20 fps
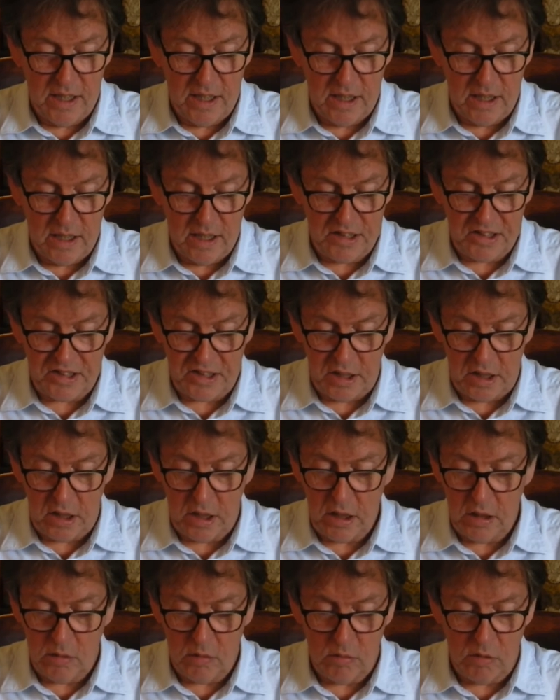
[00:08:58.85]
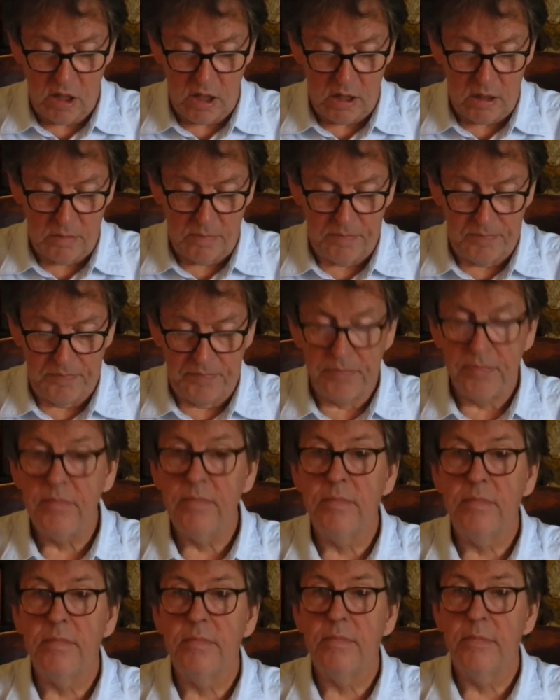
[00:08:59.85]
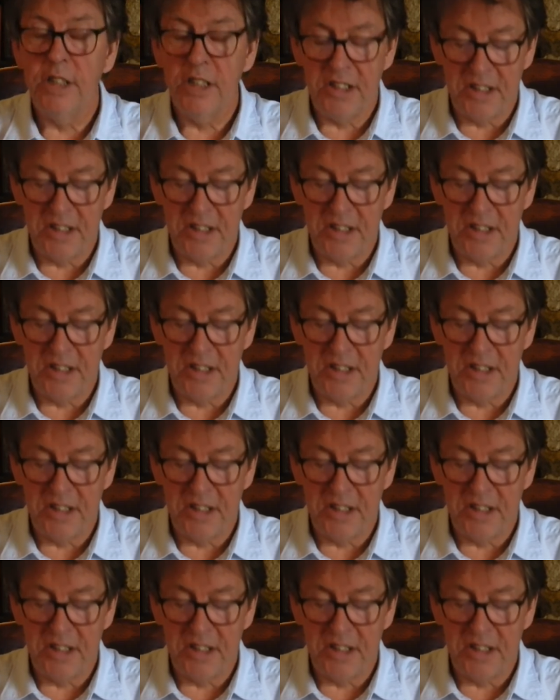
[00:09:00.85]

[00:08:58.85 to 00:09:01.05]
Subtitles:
"I see. Well, he